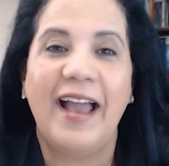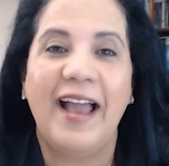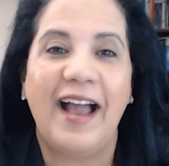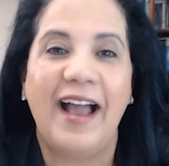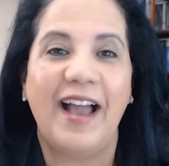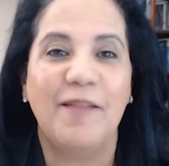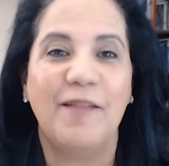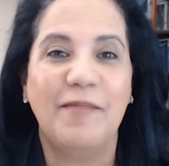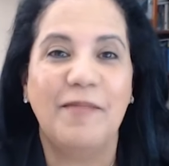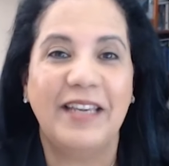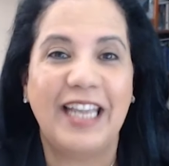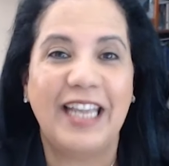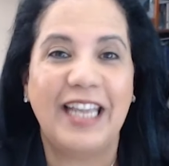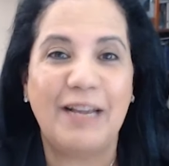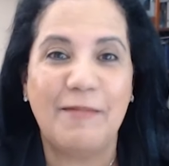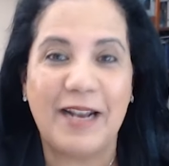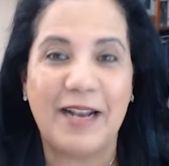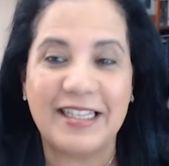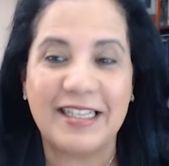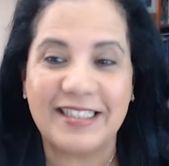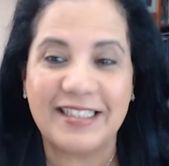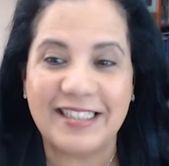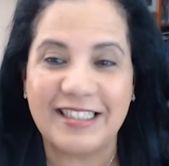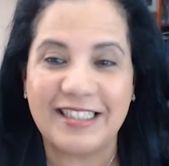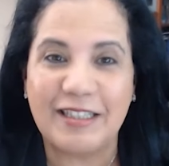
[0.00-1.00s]
I became an
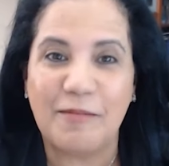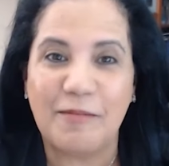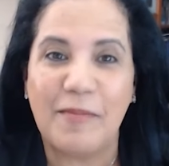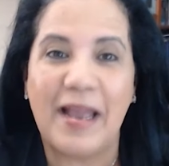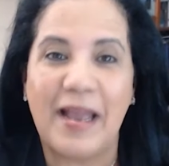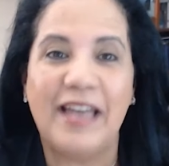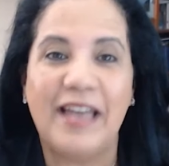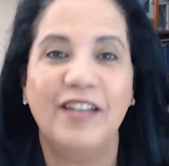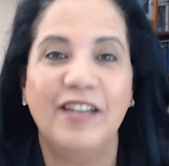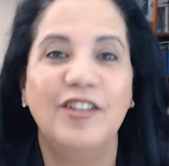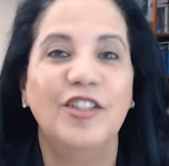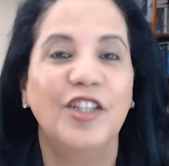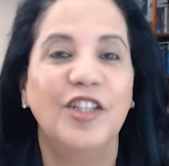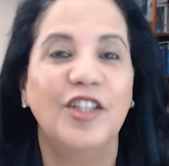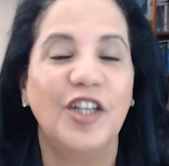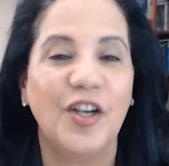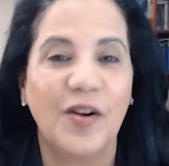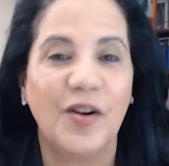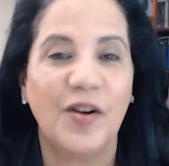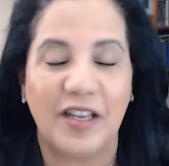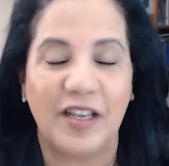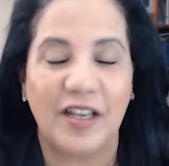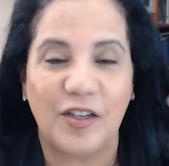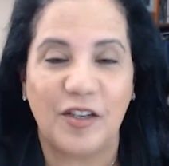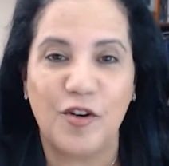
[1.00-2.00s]
assistant
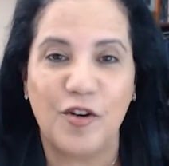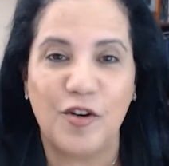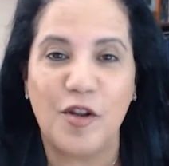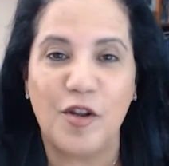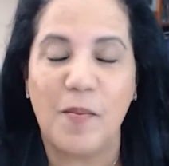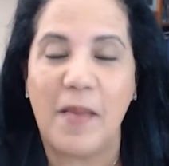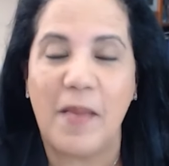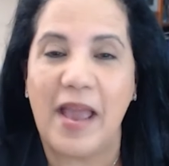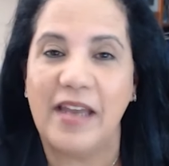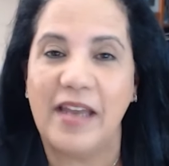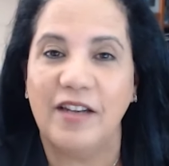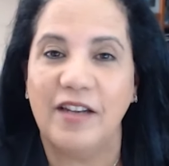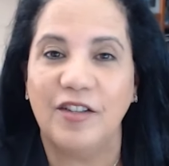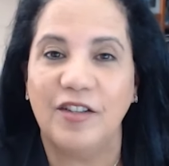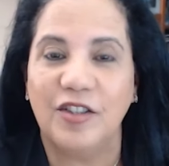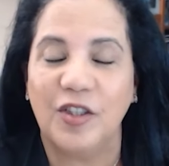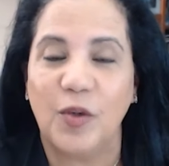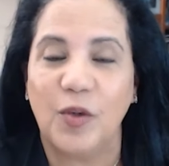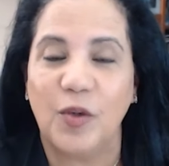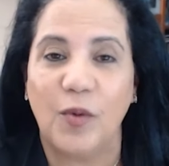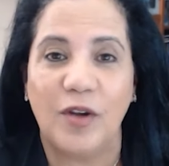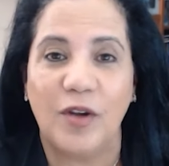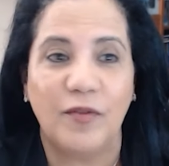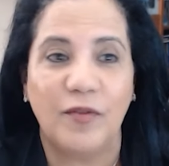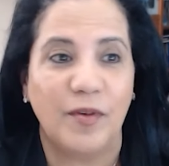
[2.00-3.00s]
manager, a unit
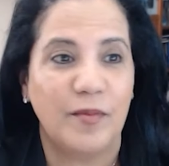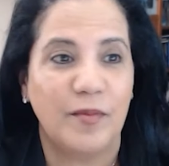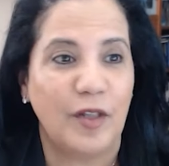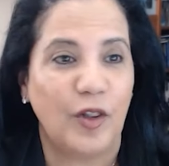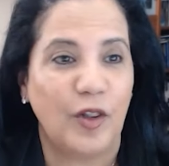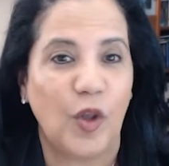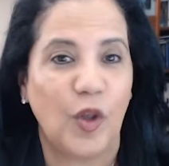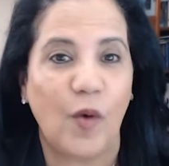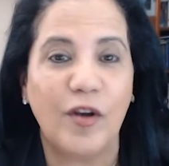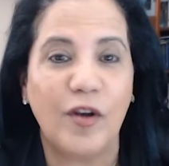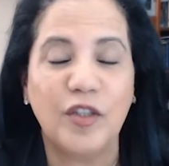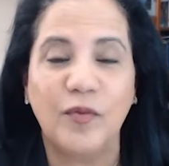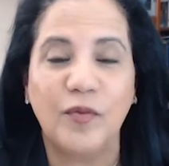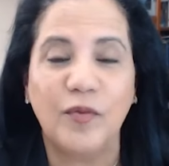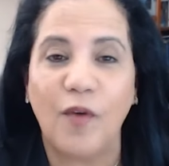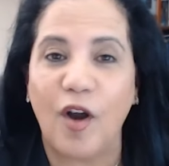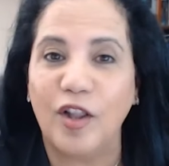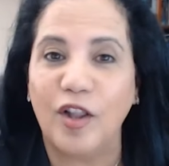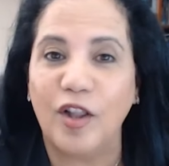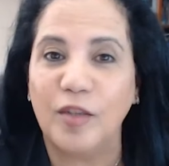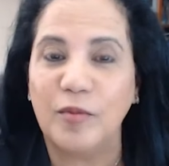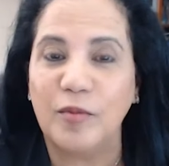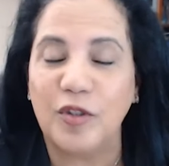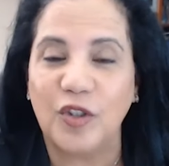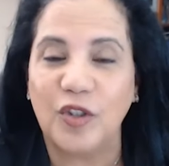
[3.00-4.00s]
manager, went from the lowest
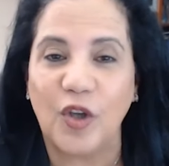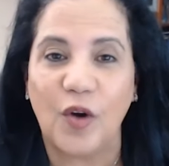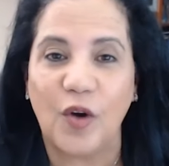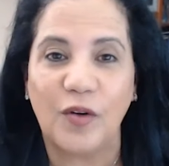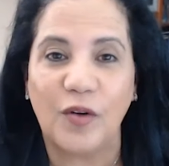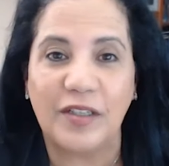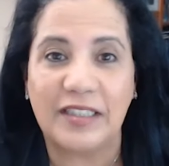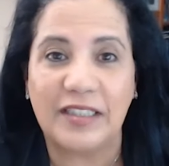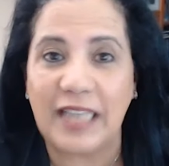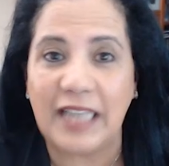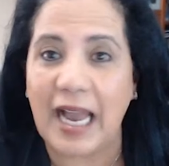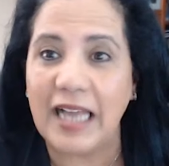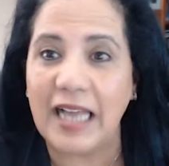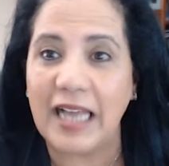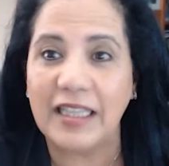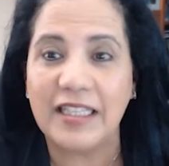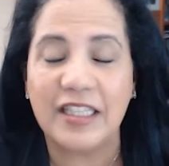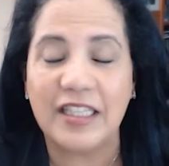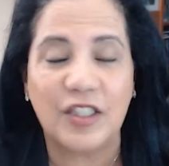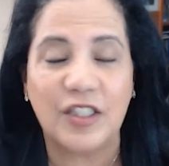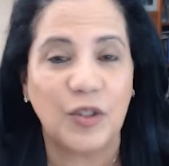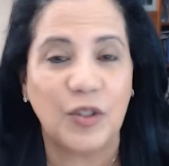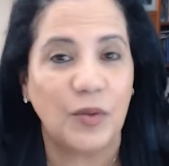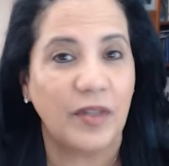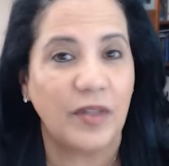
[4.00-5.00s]
volume store in
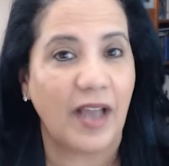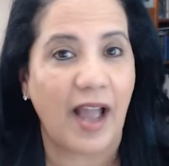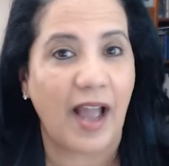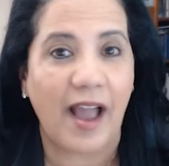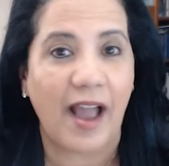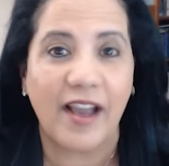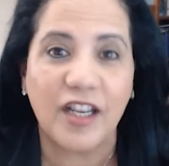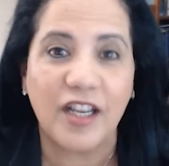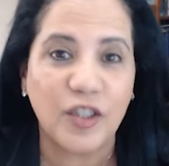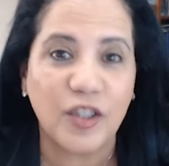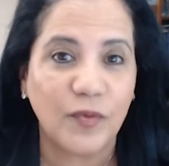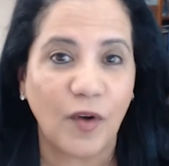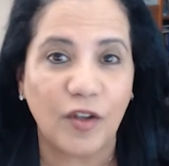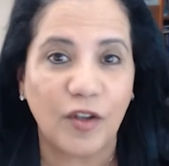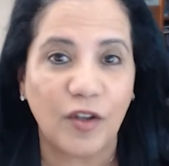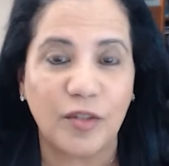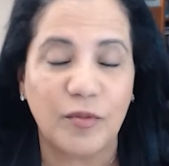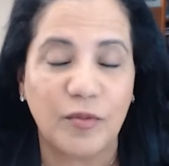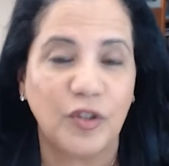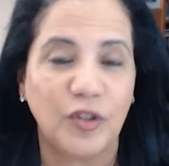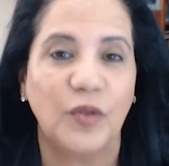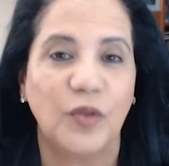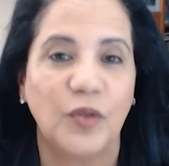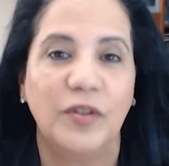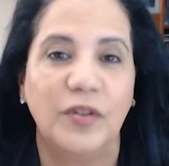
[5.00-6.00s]
Dallas to the highest
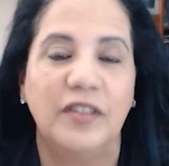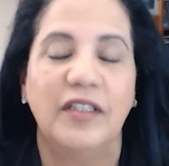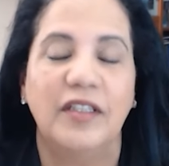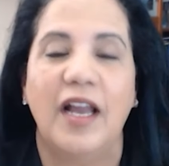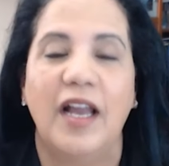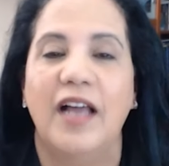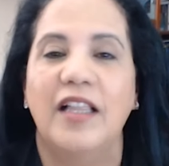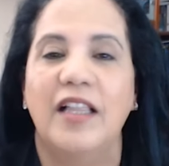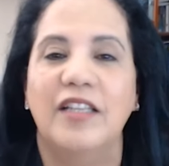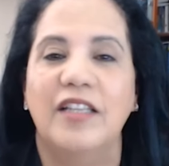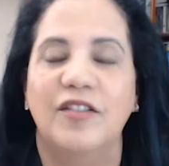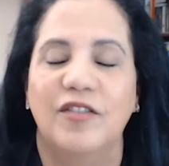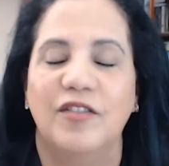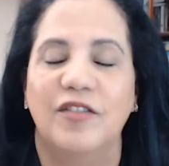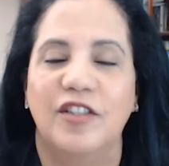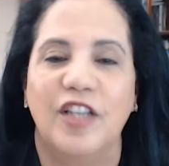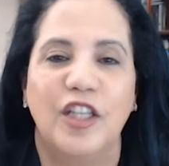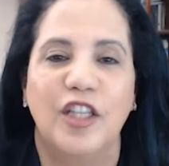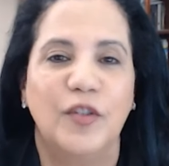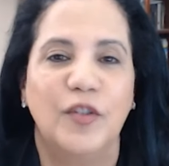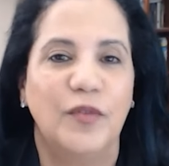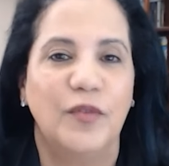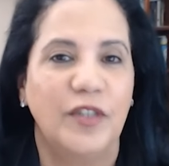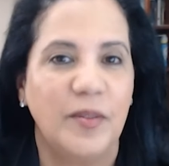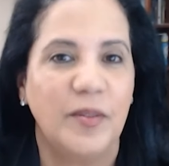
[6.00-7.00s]
volume store in Dallas,
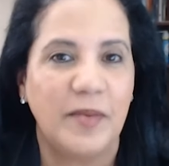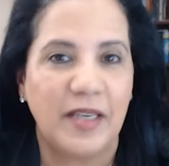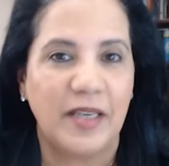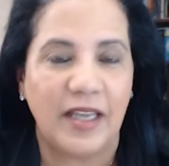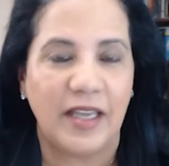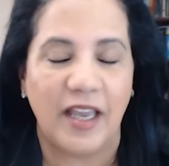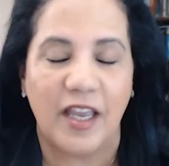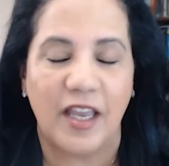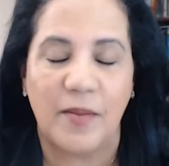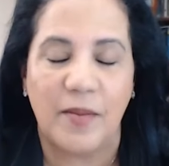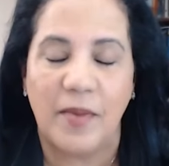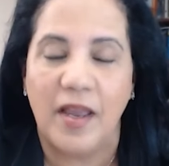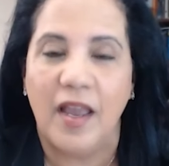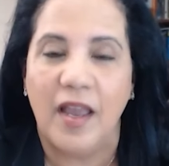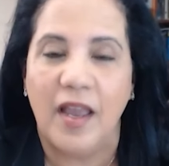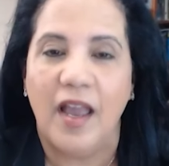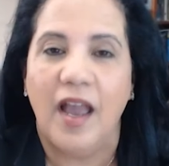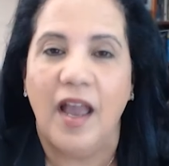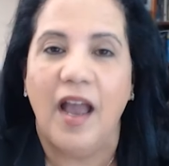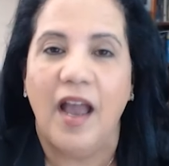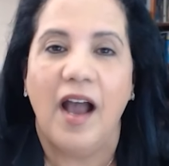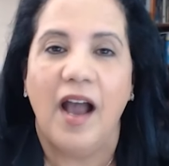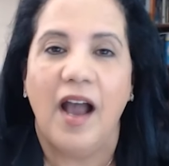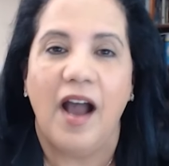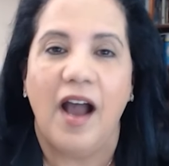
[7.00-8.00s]
successfully became
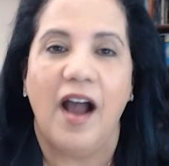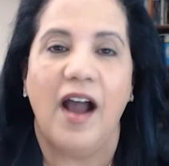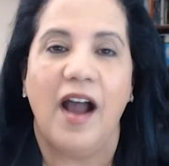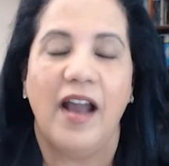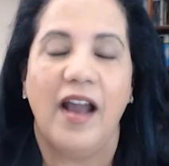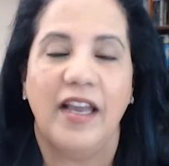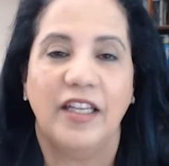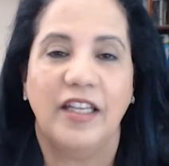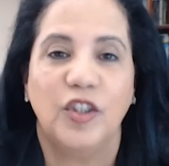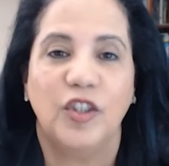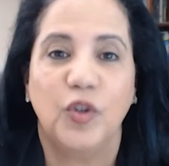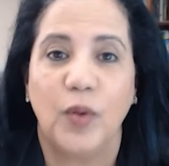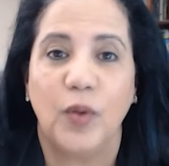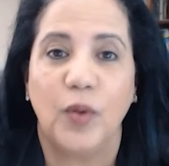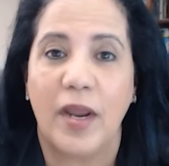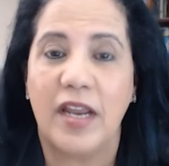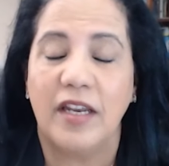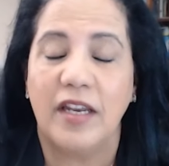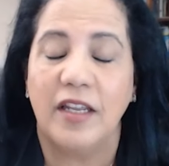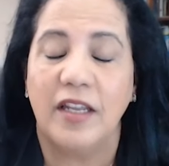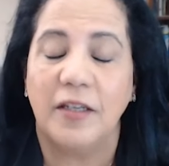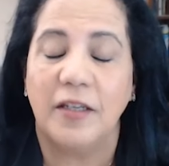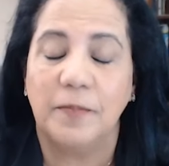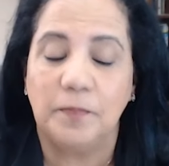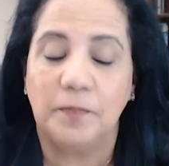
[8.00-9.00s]
uh, a
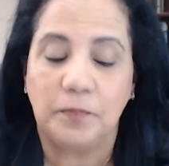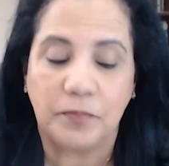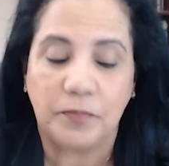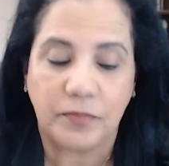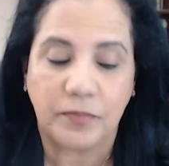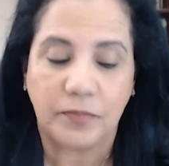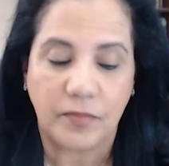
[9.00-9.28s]
training